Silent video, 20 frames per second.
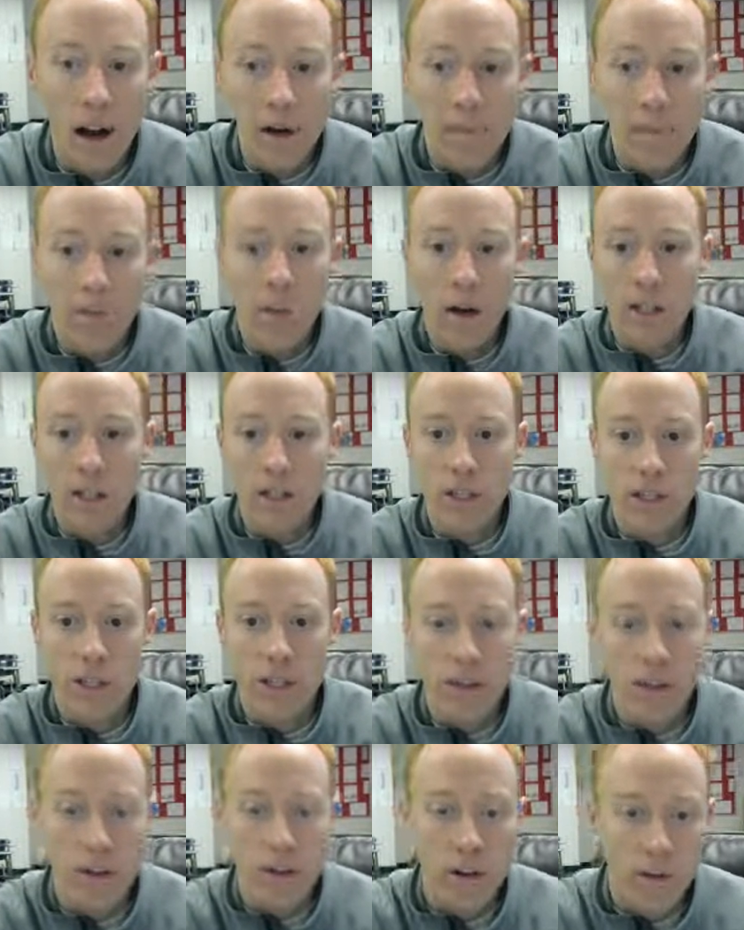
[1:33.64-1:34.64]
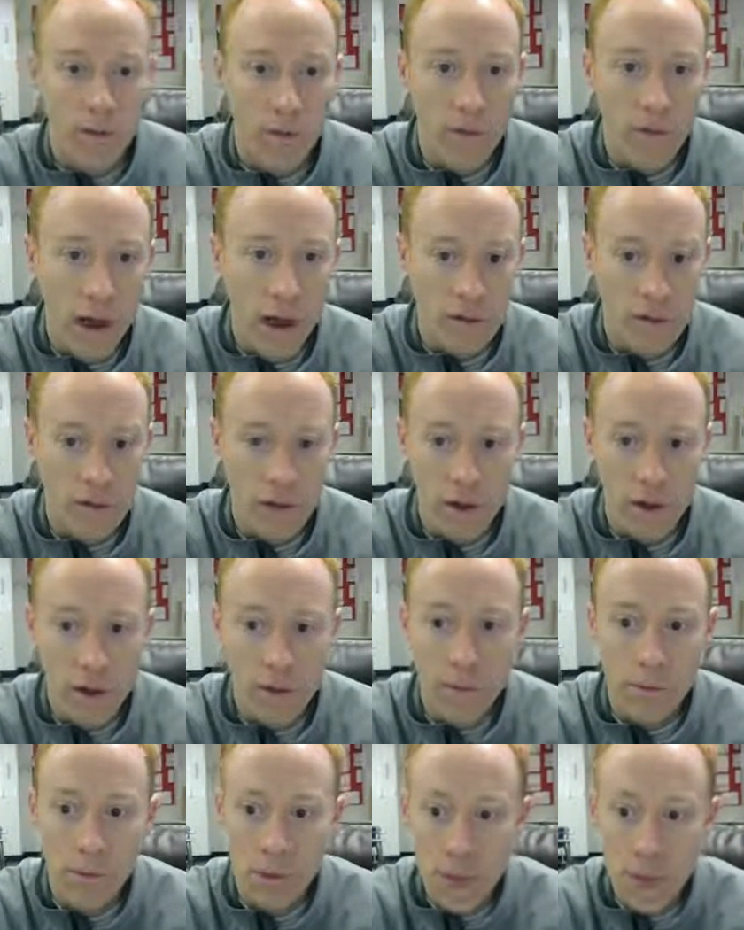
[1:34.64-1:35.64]
much easier and faster,
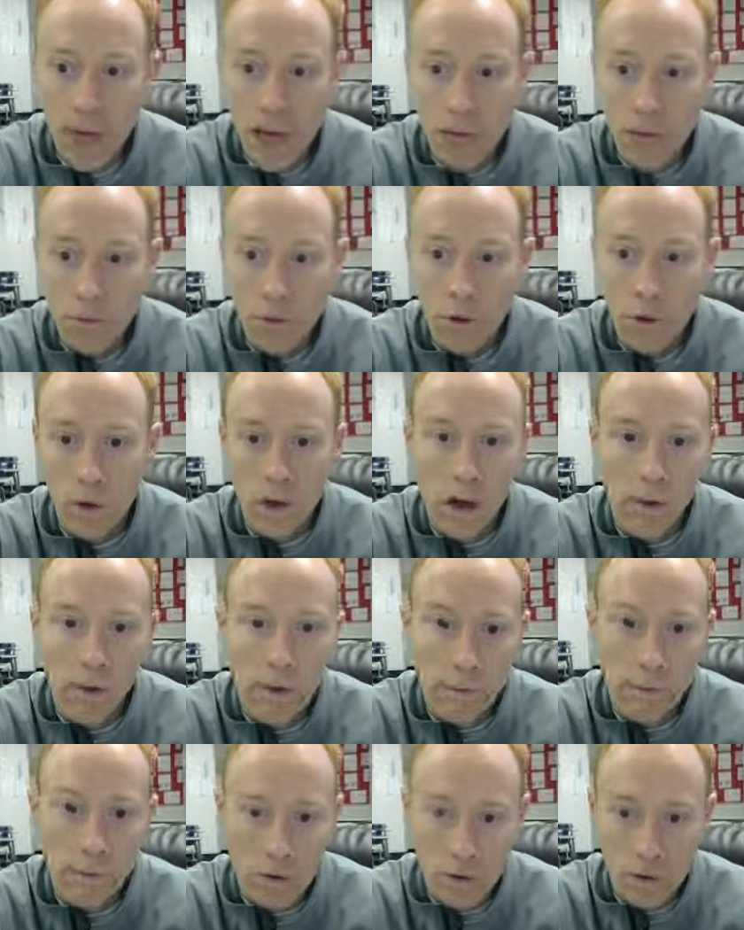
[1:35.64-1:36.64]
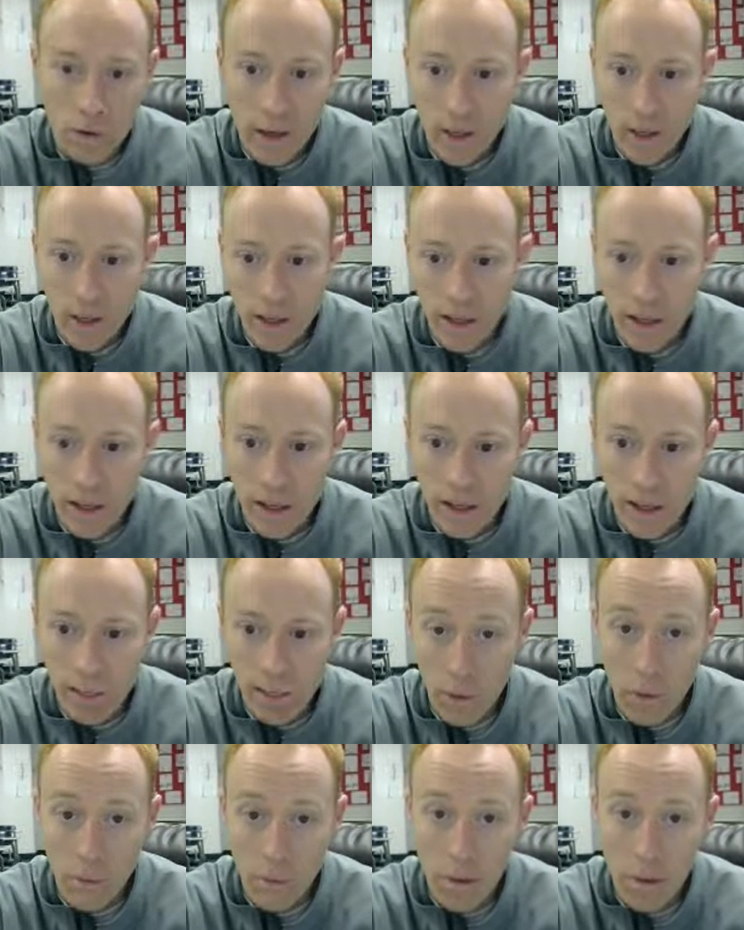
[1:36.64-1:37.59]
and will change the world in how people dress and where